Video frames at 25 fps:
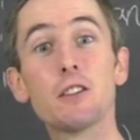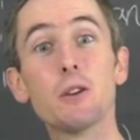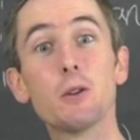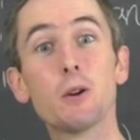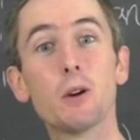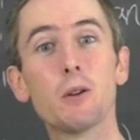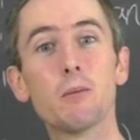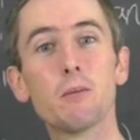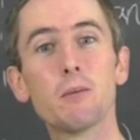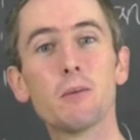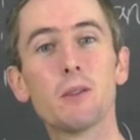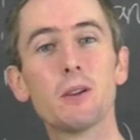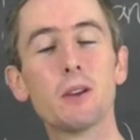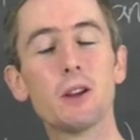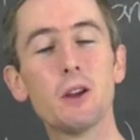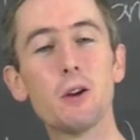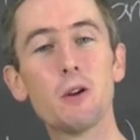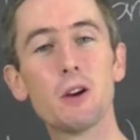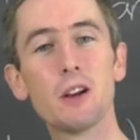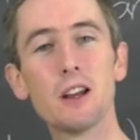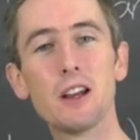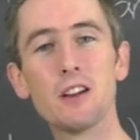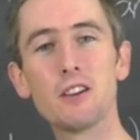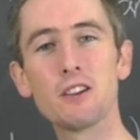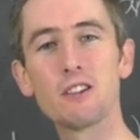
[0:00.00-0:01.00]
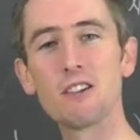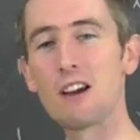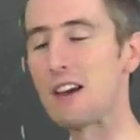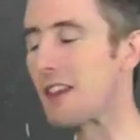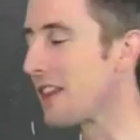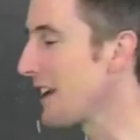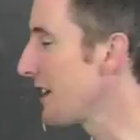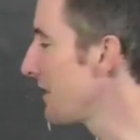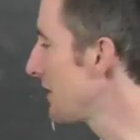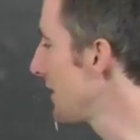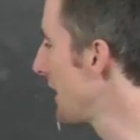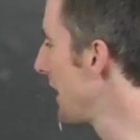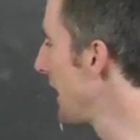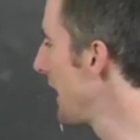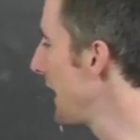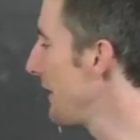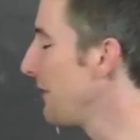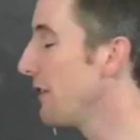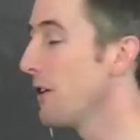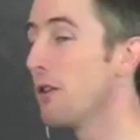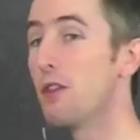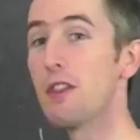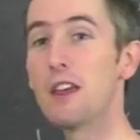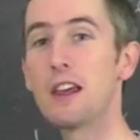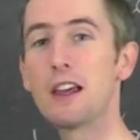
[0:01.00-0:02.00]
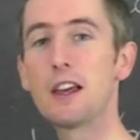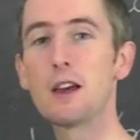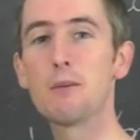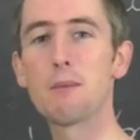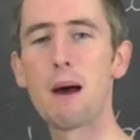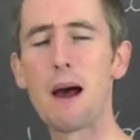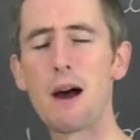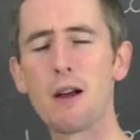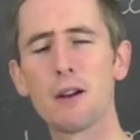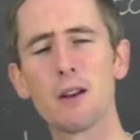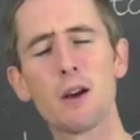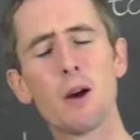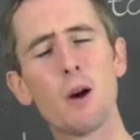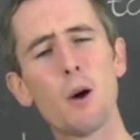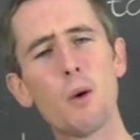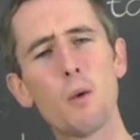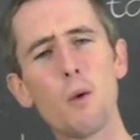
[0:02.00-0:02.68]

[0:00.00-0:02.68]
you can integrate this if you think about